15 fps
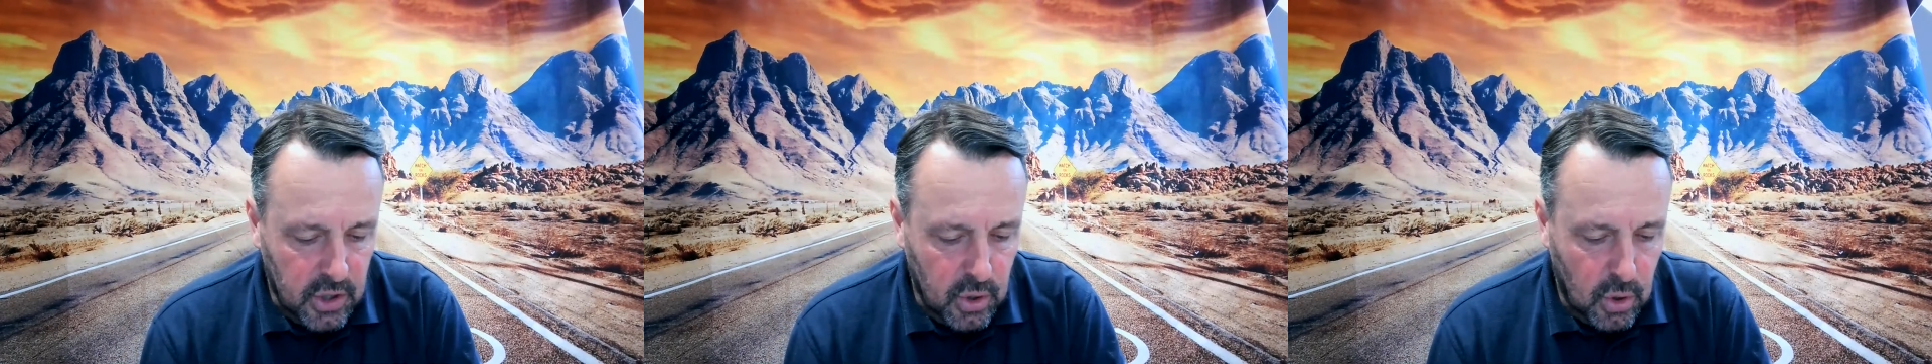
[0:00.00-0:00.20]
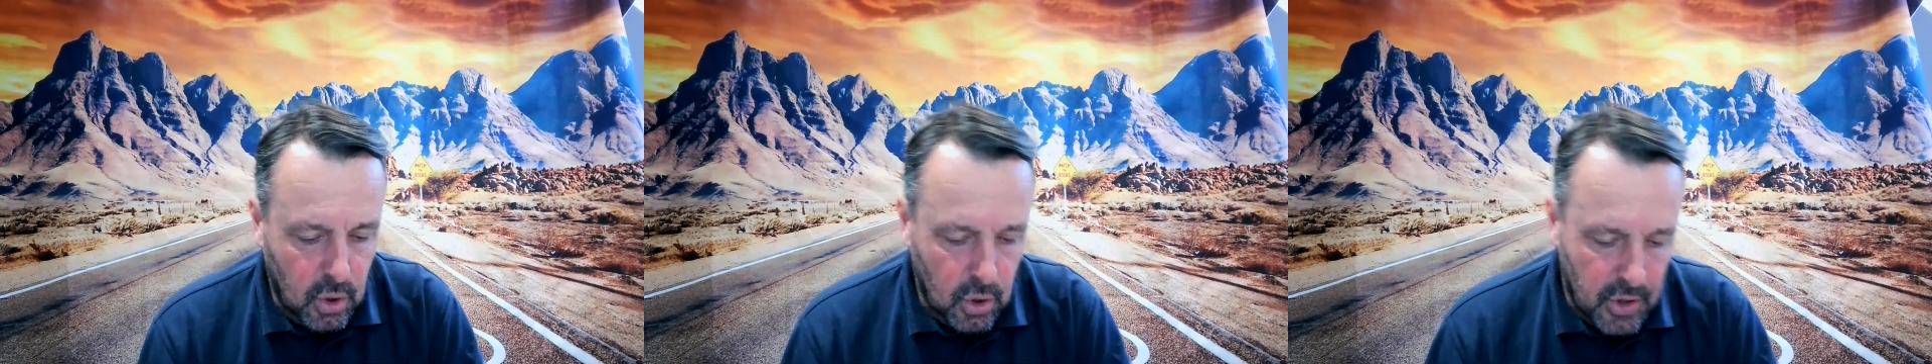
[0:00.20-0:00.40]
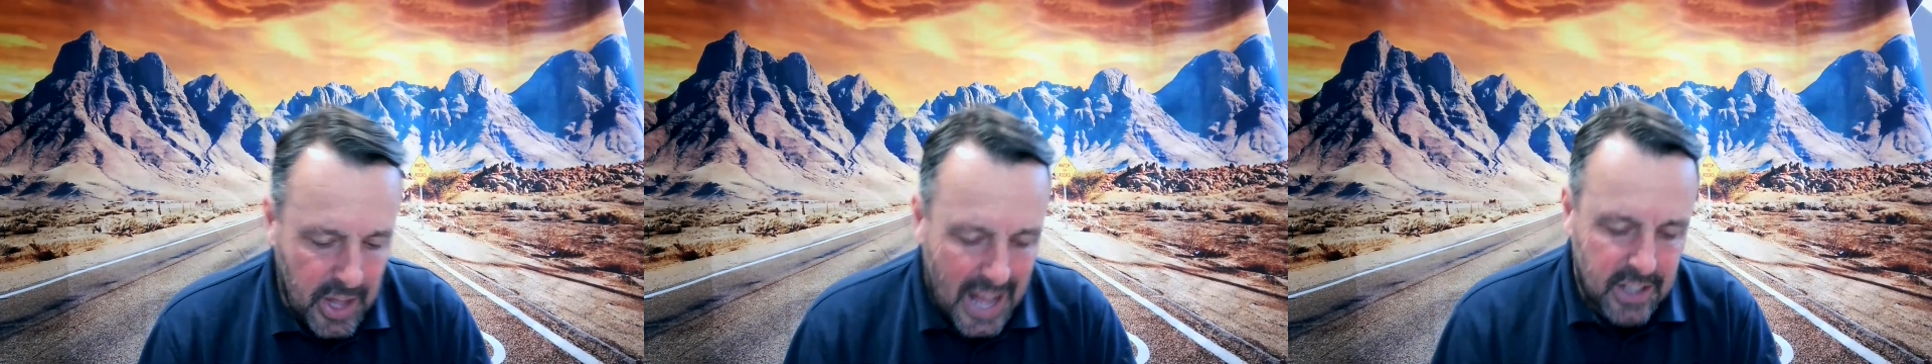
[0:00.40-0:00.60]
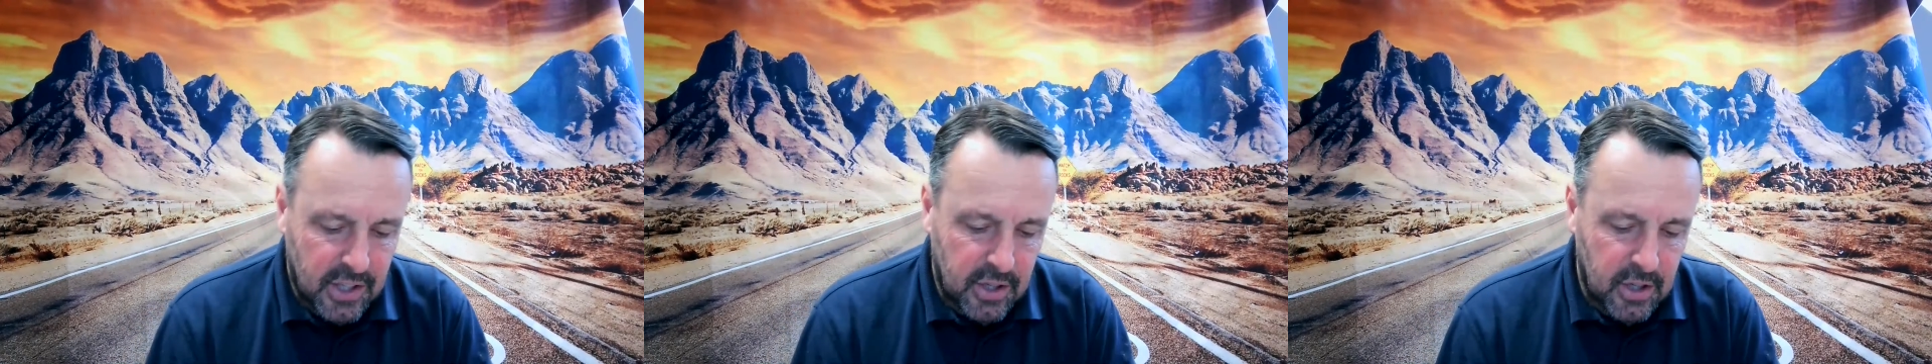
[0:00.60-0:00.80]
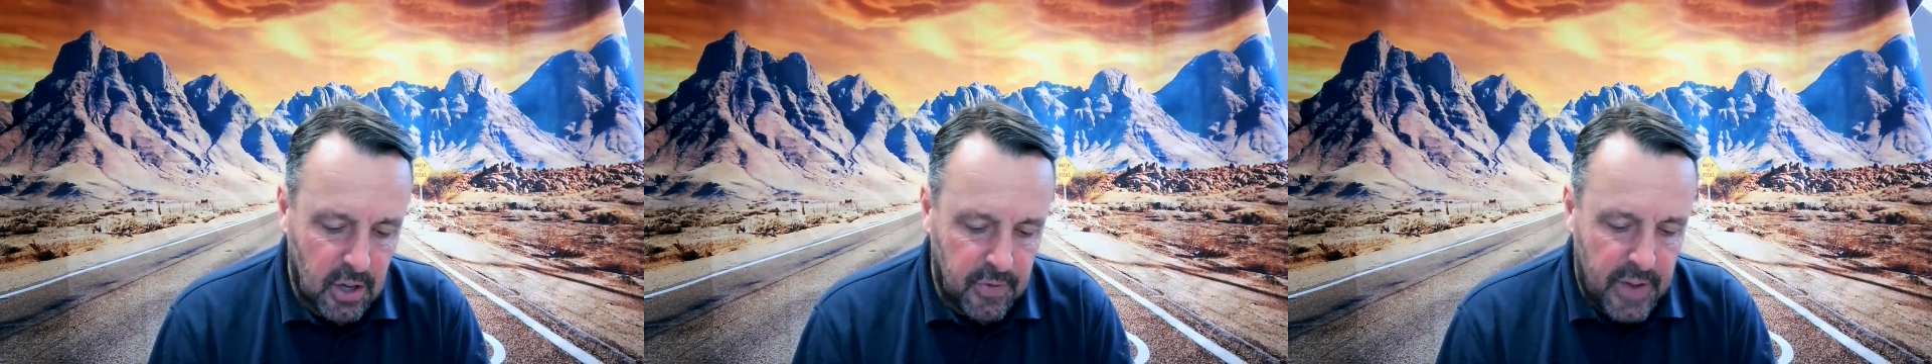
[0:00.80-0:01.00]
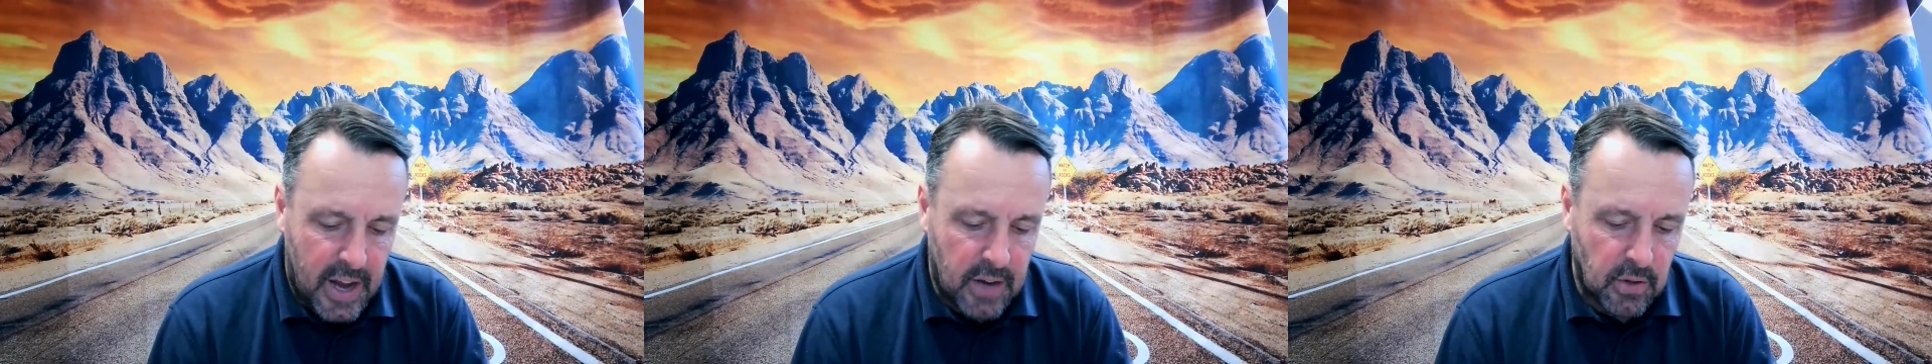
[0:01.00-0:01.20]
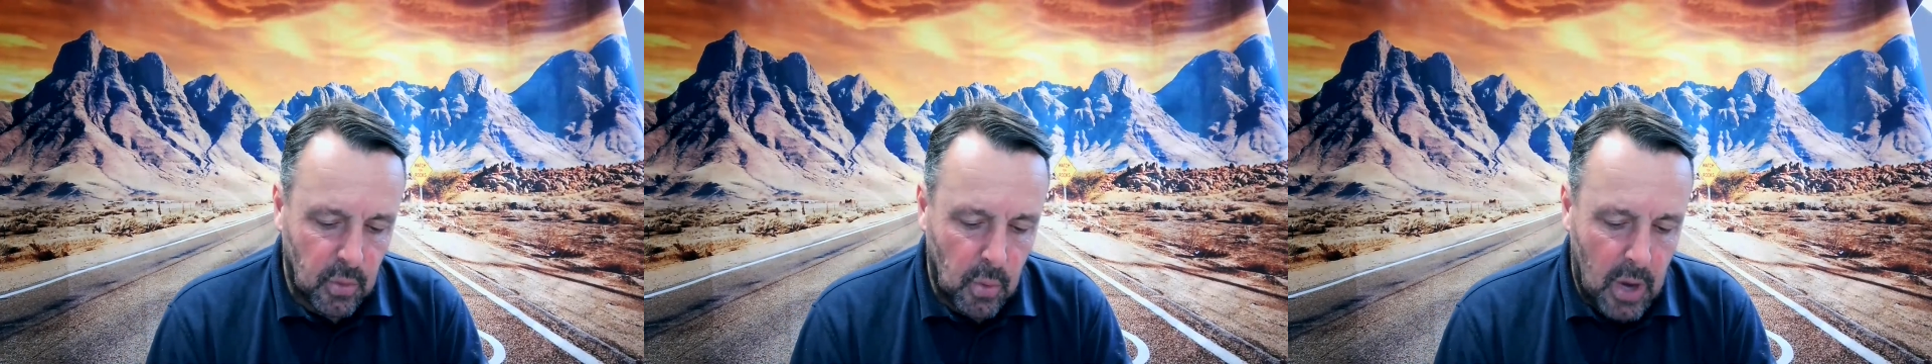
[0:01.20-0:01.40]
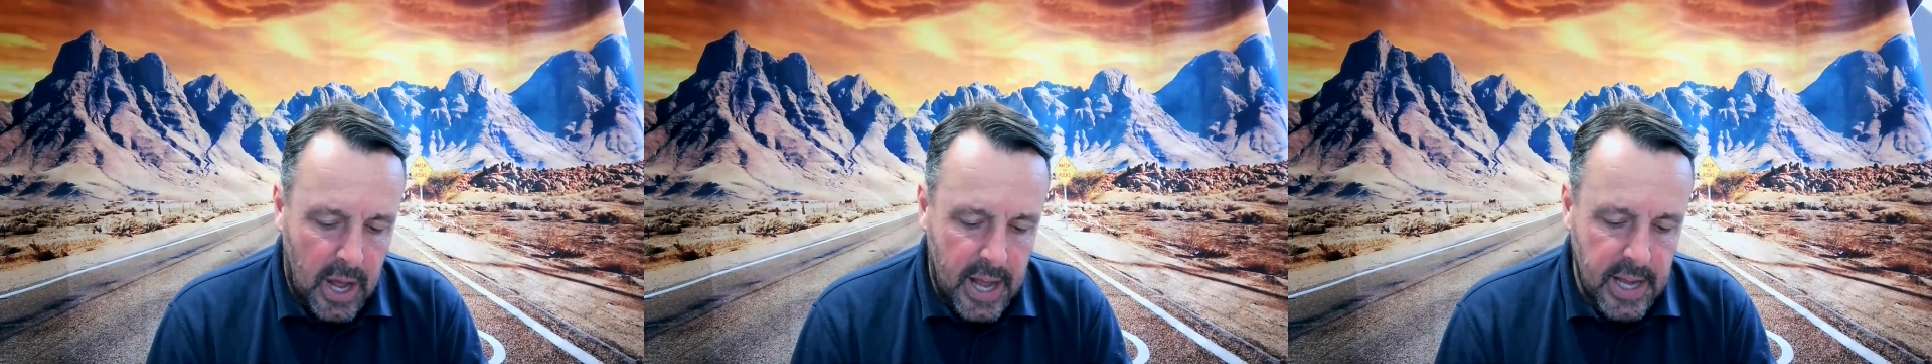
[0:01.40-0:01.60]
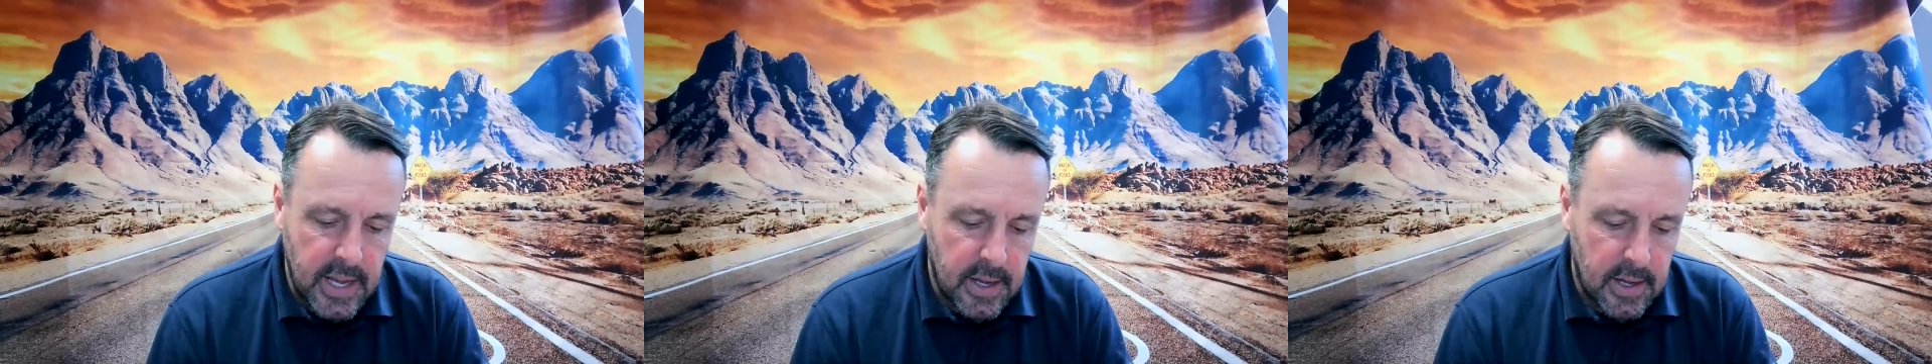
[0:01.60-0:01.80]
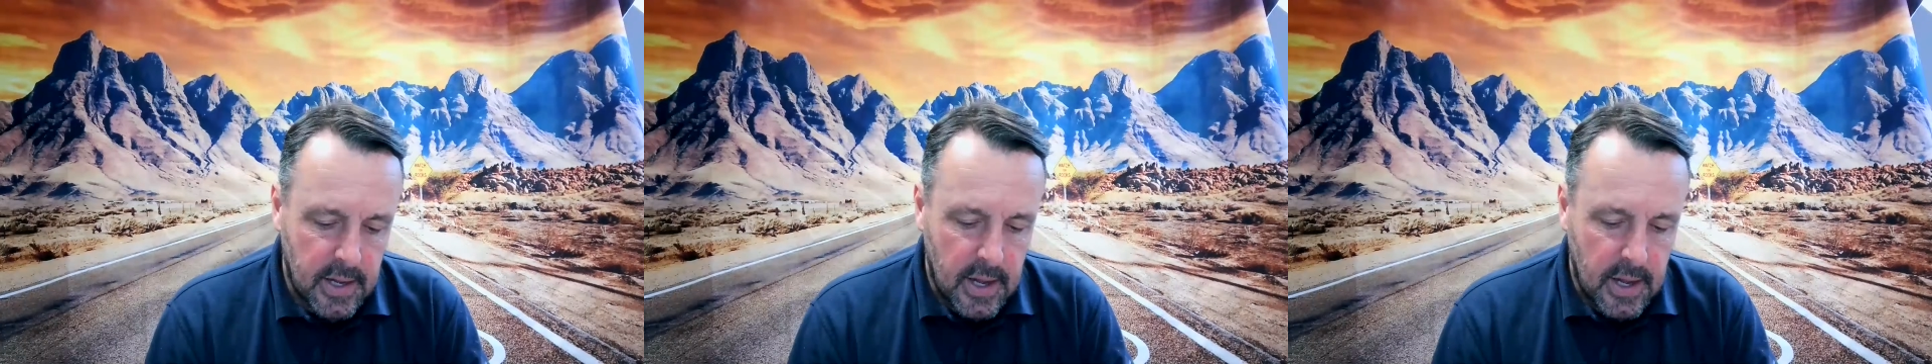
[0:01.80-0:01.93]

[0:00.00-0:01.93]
all that stuff out the way.